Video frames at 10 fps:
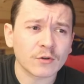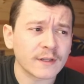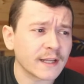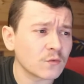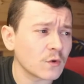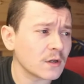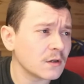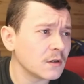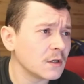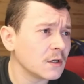on that
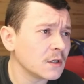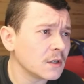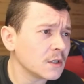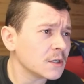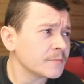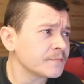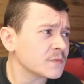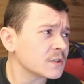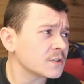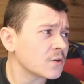one.
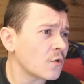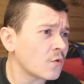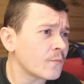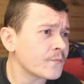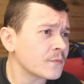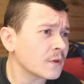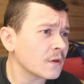So